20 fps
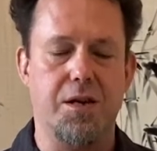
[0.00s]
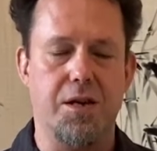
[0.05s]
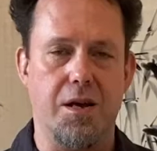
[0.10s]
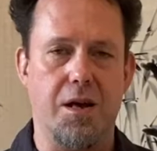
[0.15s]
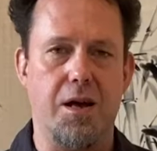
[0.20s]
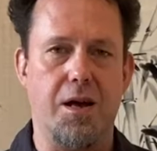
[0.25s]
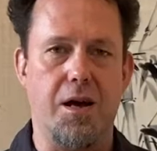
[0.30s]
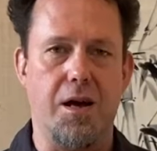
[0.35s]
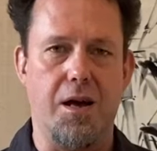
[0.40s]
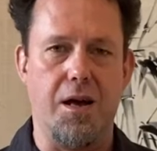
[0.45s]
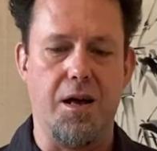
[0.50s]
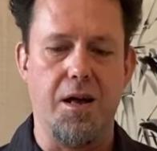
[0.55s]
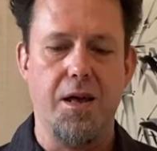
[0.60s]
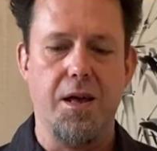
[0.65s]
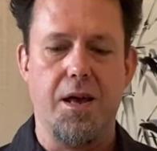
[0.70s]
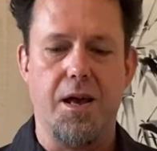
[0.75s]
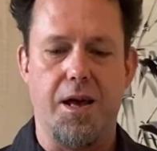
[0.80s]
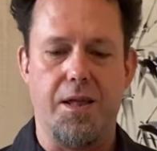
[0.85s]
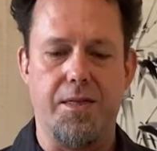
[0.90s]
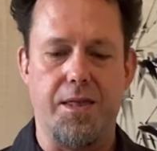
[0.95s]

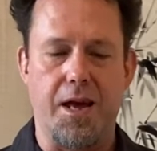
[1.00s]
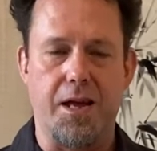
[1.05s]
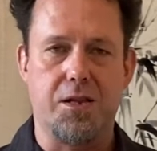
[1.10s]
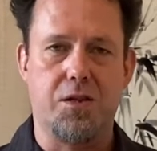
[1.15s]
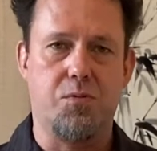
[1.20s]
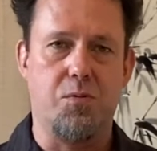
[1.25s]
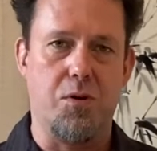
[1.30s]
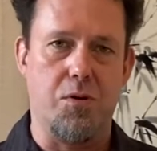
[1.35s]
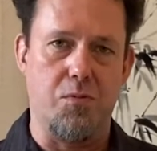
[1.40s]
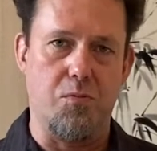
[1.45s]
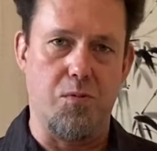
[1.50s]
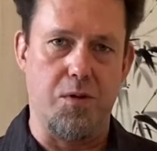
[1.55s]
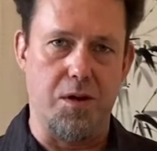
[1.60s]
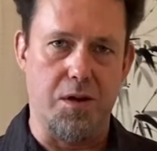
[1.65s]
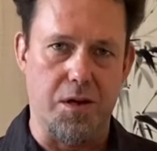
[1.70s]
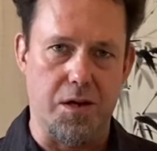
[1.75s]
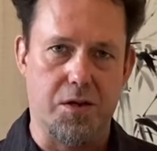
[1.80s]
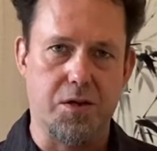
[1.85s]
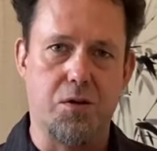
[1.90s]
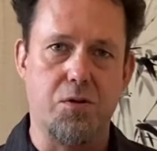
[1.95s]
And that's what we
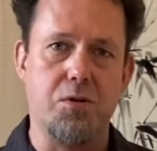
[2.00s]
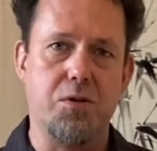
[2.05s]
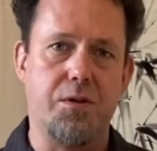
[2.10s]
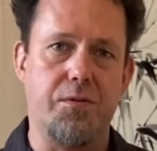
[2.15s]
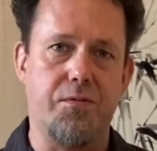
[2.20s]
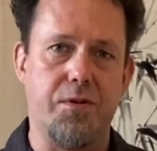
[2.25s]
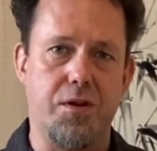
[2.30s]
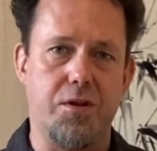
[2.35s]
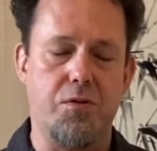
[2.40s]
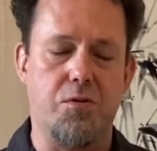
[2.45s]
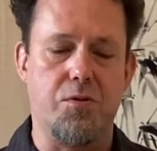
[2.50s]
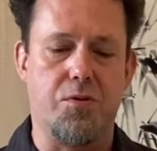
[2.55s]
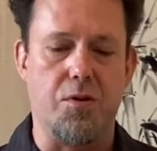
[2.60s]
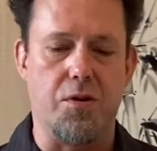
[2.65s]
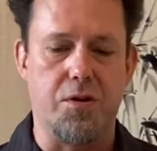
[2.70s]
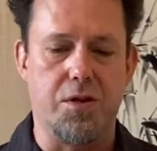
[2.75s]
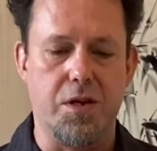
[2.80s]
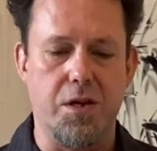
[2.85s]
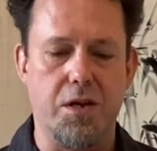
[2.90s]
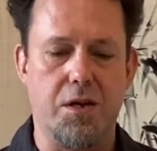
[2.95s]
exclusively do with
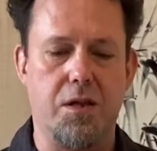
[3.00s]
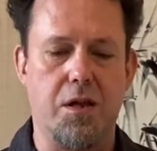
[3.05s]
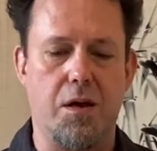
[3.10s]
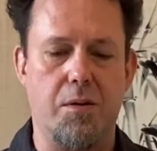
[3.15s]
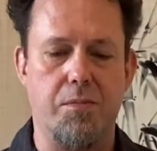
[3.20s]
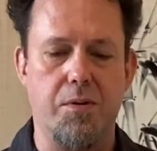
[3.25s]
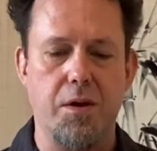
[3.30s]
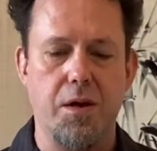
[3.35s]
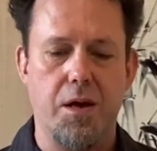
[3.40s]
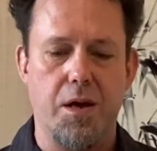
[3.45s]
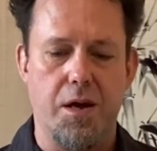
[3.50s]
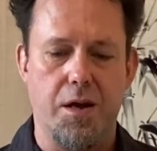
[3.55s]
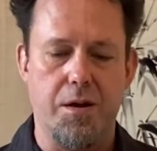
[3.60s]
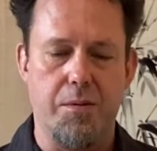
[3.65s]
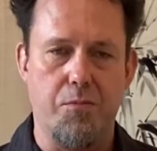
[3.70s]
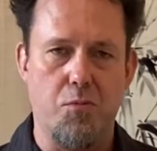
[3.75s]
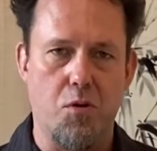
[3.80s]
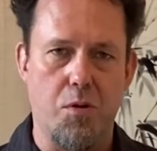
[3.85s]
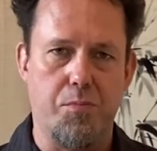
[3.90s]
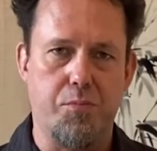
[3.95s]
our tea club in a
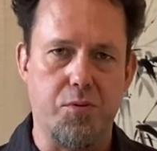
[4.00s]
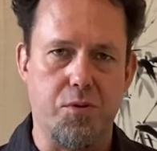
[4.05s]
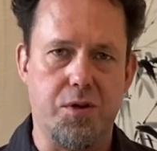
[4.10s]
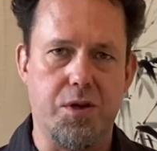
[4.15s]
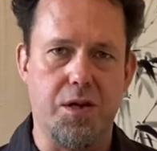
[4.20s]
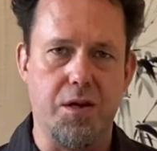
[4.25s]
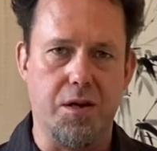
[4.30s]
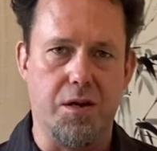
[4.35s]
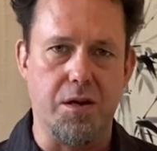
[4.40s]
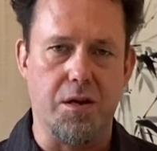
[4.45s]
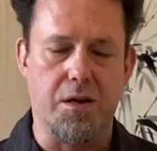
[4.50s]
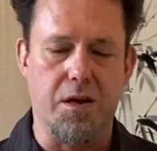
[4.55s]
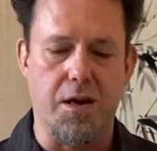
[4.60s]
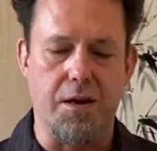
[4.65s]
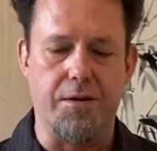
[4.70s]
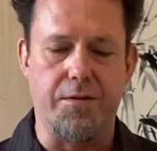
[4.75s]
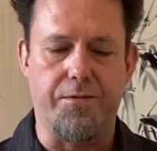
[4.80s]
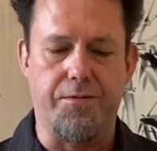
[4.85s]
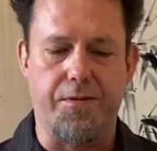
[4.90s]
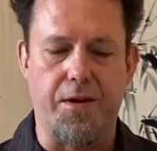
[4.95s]
more boutique
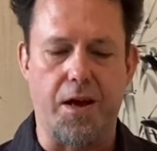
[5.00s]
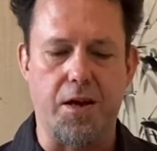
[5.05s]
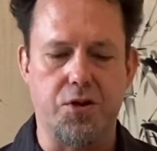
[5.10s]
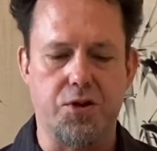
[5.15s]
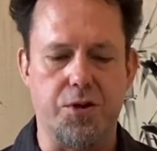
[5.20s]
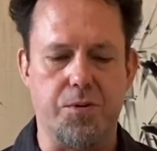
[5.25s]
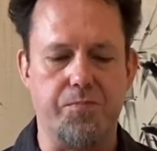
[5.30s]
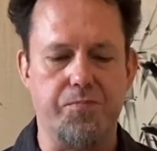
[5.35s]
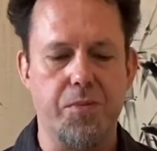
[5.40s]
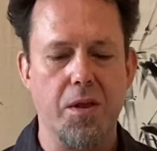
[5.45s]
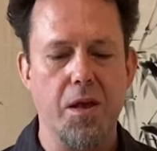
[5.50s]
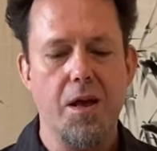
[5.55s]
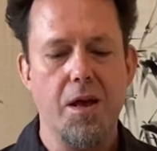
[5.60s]
kind of fashion.